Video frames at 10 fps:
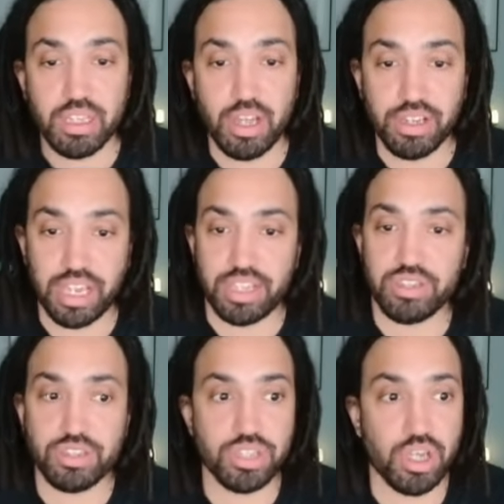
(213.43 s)
Okay,
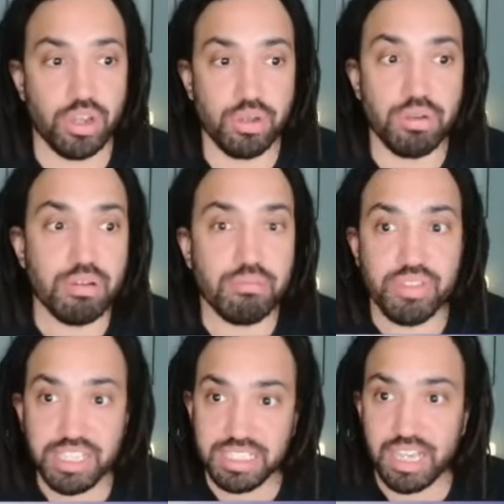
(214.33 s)
so
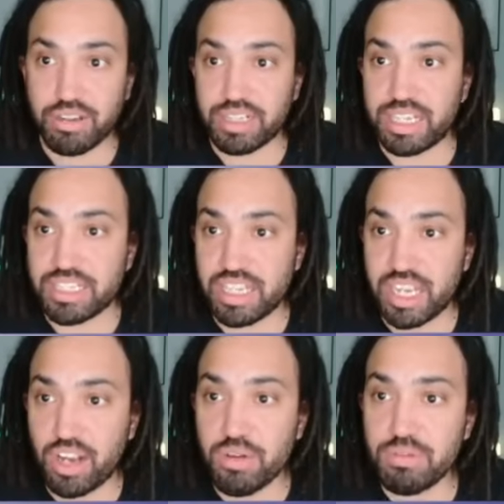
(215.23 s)
this calculator,
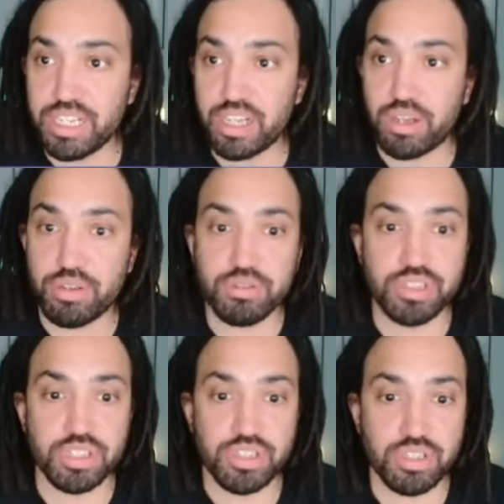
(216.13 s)
it only
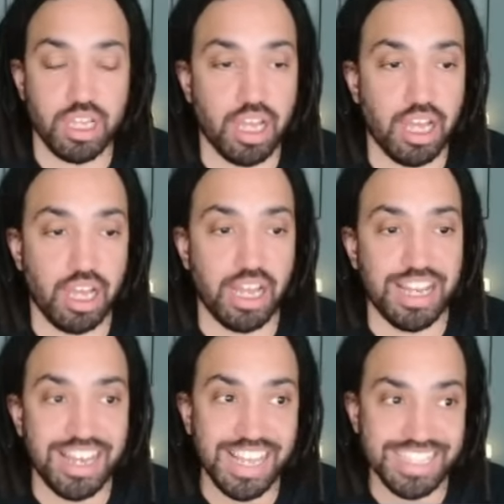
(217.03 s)
goes
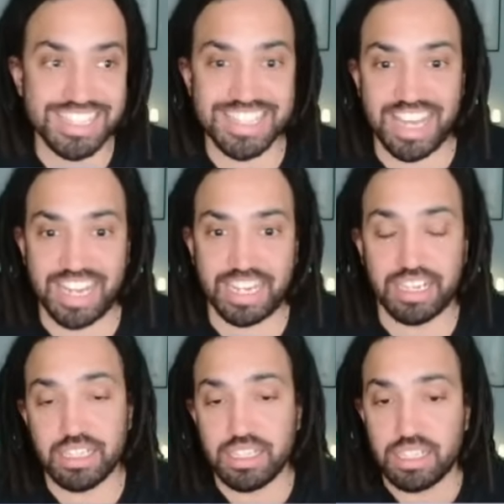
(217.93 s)
less than
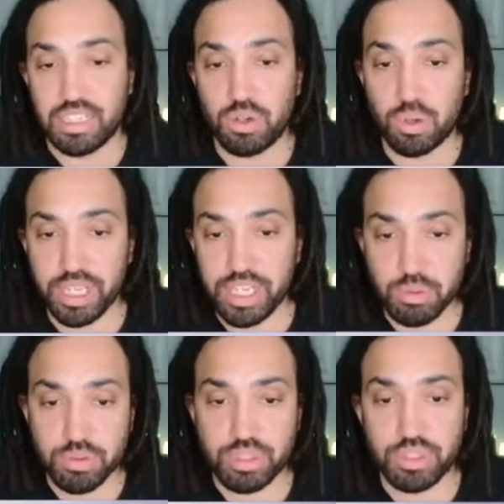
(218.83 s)
or
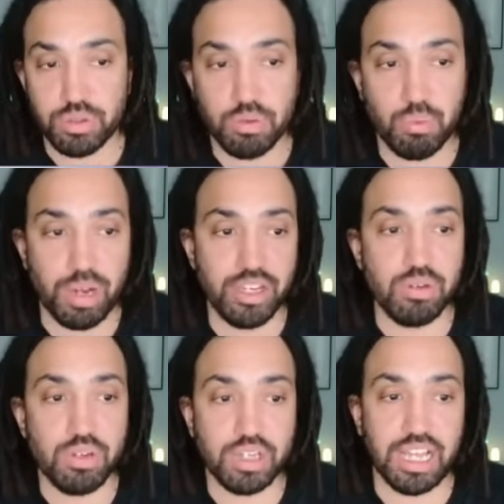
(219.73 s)
equal to when you
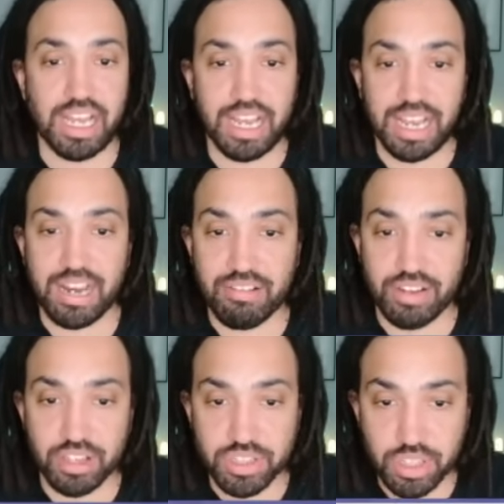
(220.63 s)
look at
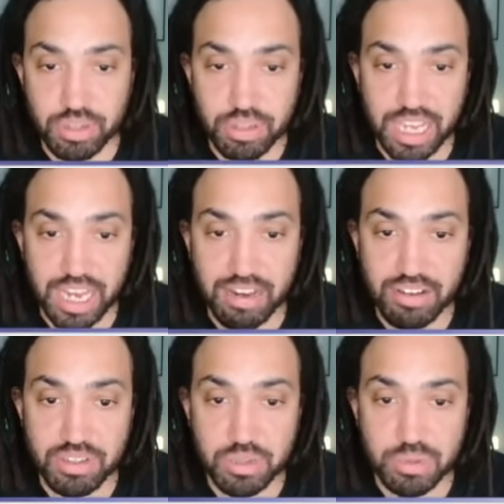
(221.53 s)
area. So the
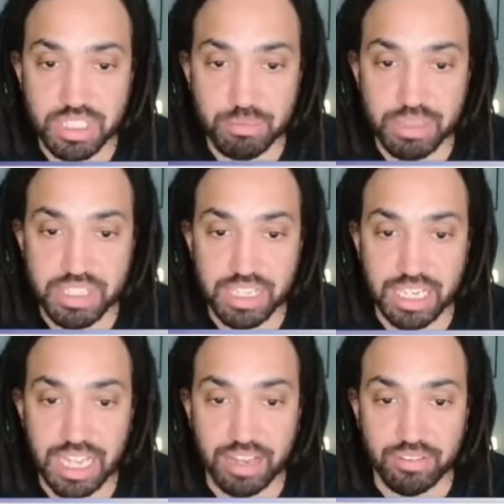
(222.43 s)
area is always going to be to the
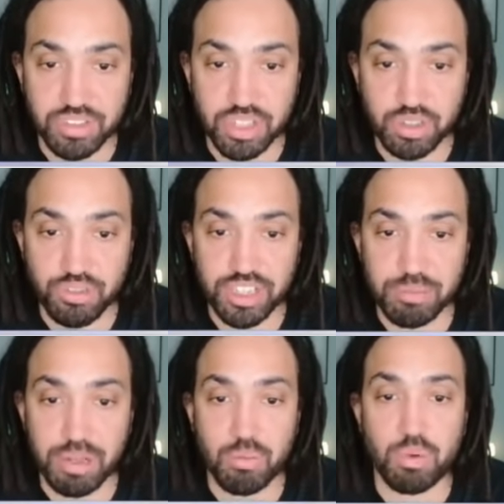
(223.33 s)
left. So you've got to think
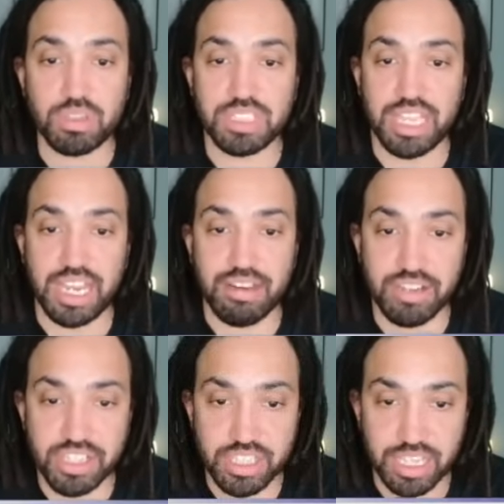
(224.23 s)
about what's the area
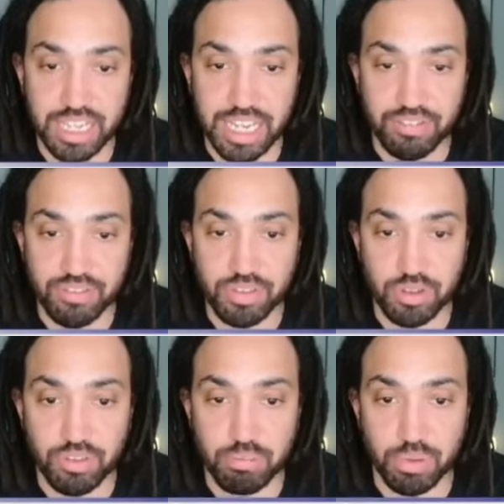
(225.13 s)
to the left
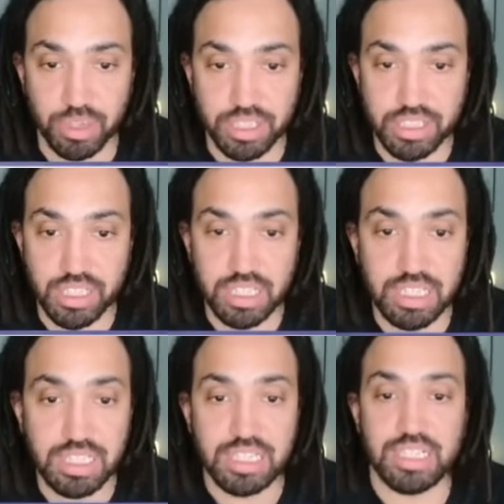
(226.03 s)
of the point.
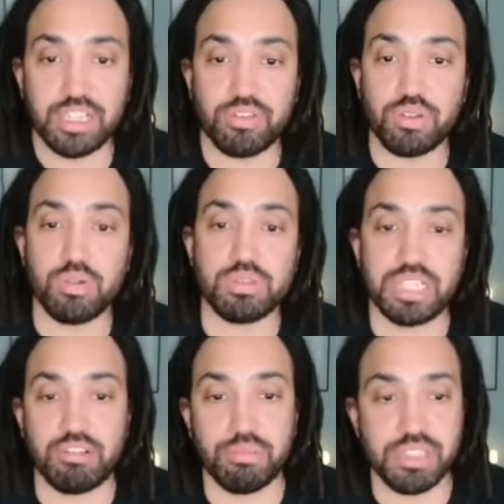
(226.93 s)
And of course,
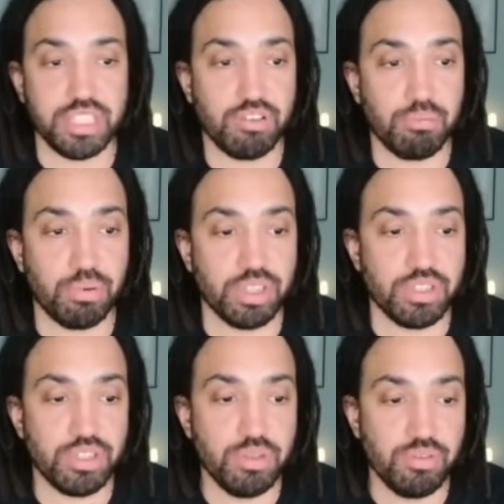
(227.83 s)
that would be
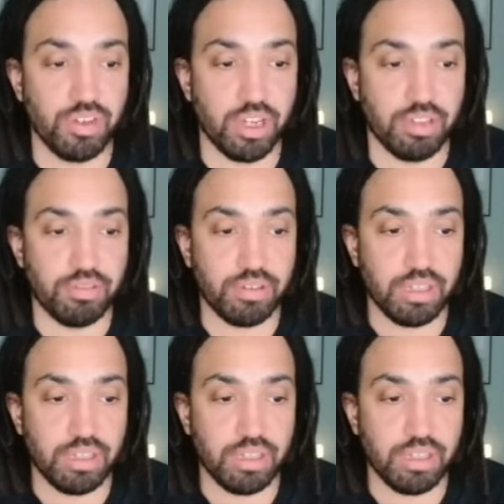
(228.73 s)
0.25.